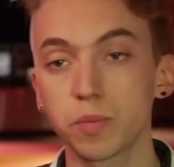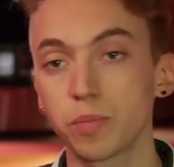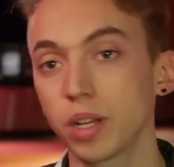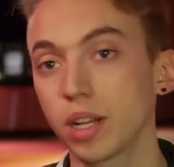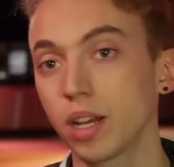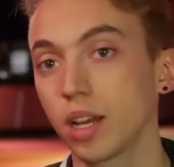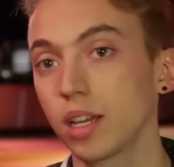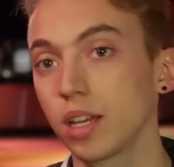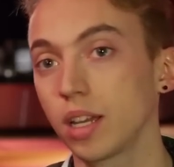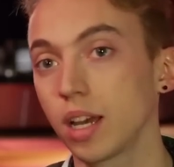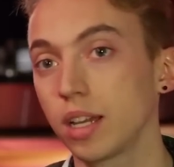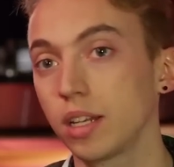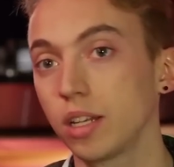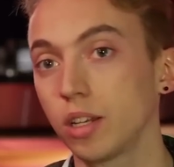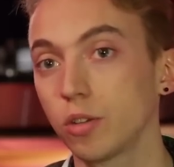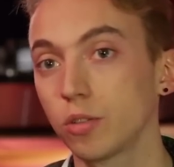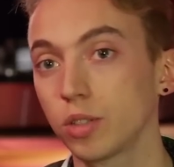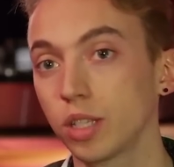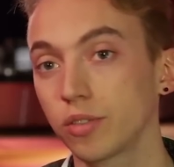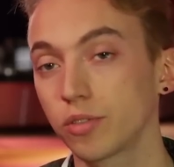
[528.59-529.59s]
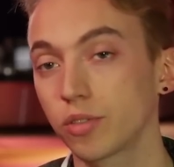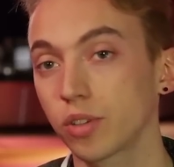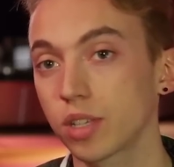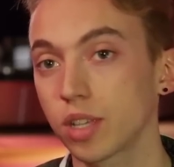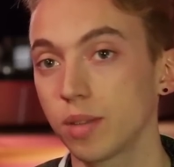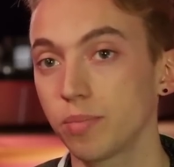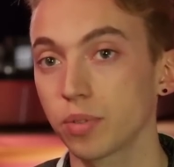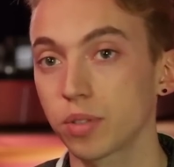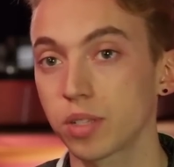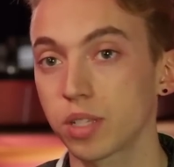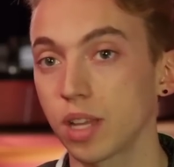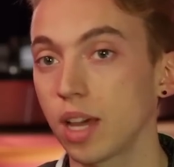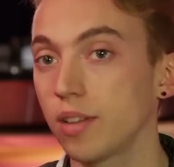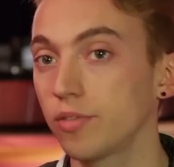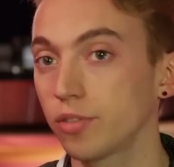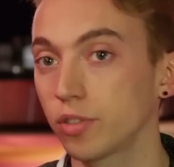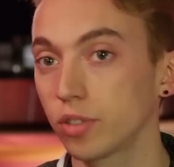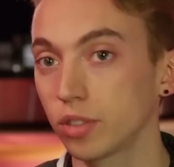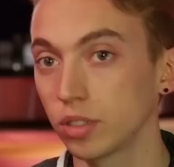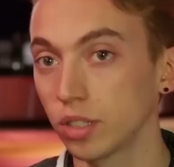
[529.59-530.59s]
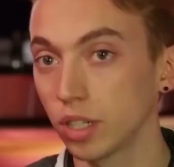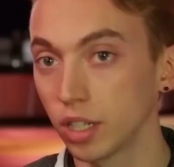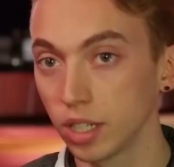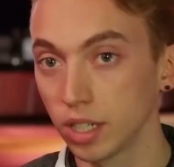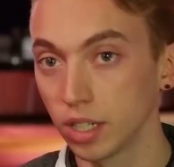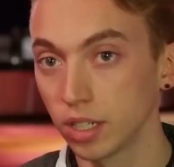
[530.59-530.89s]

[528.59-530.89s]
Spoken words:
but I know that, for example, Stanford